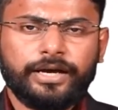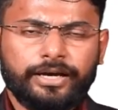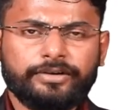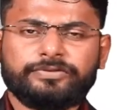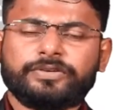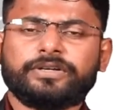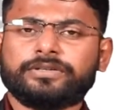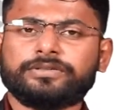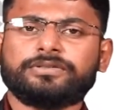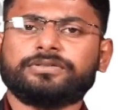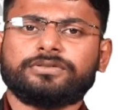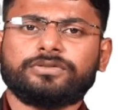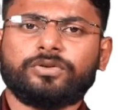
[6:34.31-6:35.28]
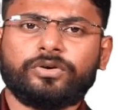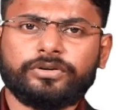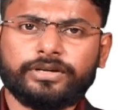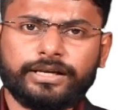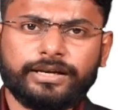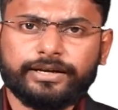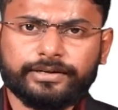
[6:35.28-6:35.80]
If it is not
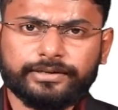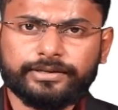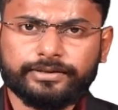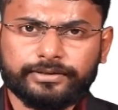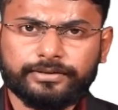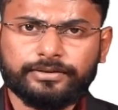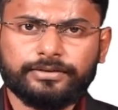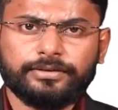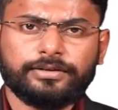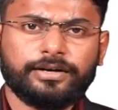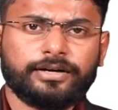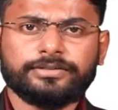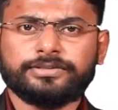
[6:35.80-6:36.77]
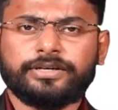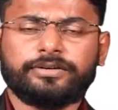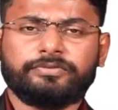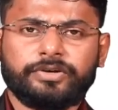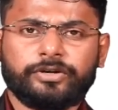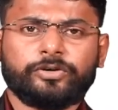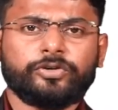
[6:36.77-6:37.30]
electric cars, that
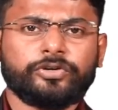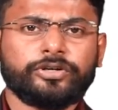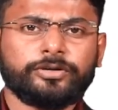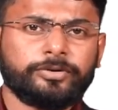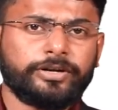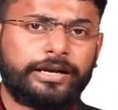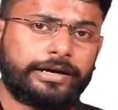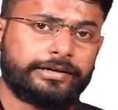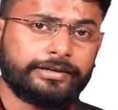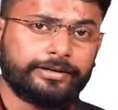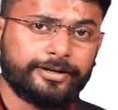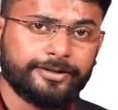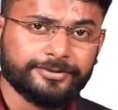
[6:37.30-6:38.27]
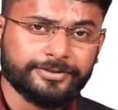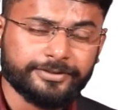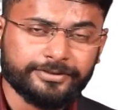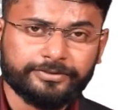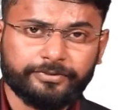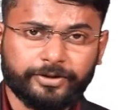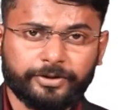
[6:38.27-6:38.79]
we are not talking about electric cars
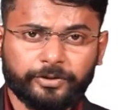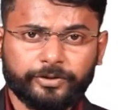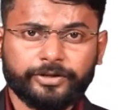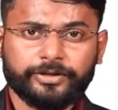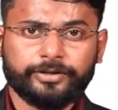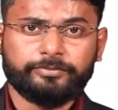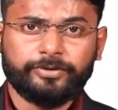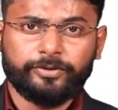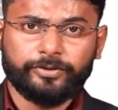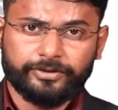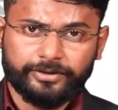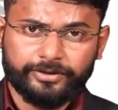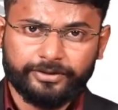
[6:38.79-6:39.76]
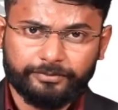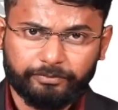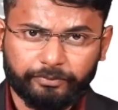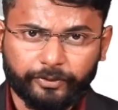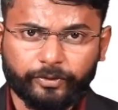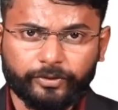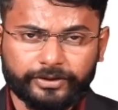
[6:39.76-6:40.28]
here. We are talking about
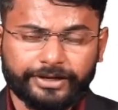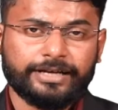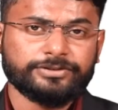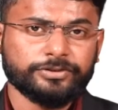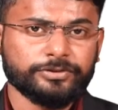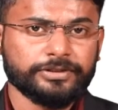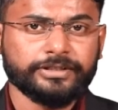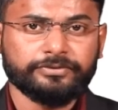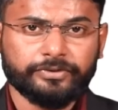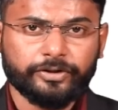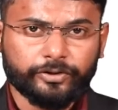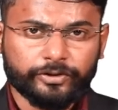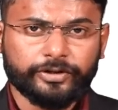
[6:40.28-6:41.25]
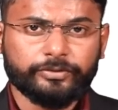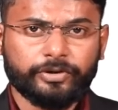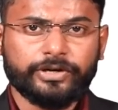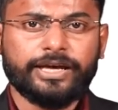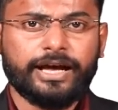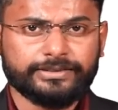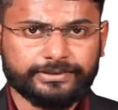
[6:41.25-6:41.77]
pure gasoline. We are talking
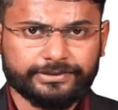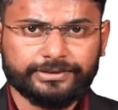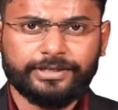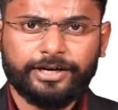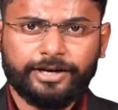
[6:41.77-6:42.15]
about gas.